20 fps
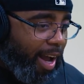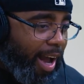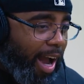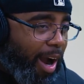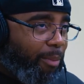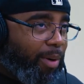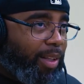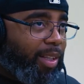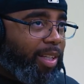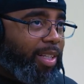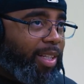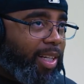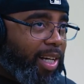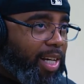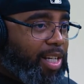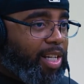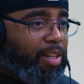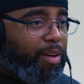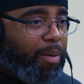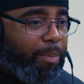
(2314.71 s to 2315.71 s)
I, with
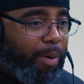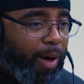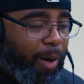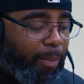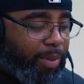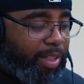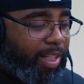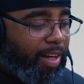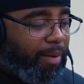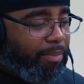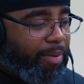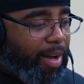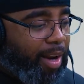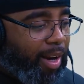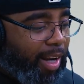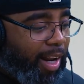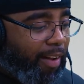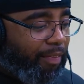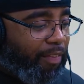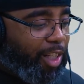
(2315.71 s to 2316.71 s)
intention and purpose, have
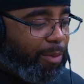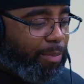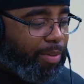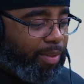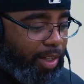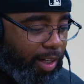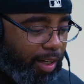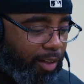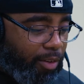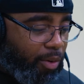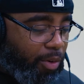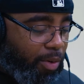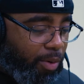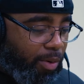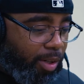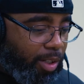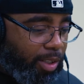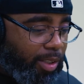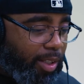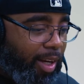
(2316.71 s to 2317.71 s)
plotted out this particular
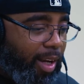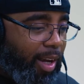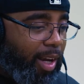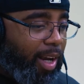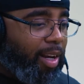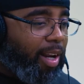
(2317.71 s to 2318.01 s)
course,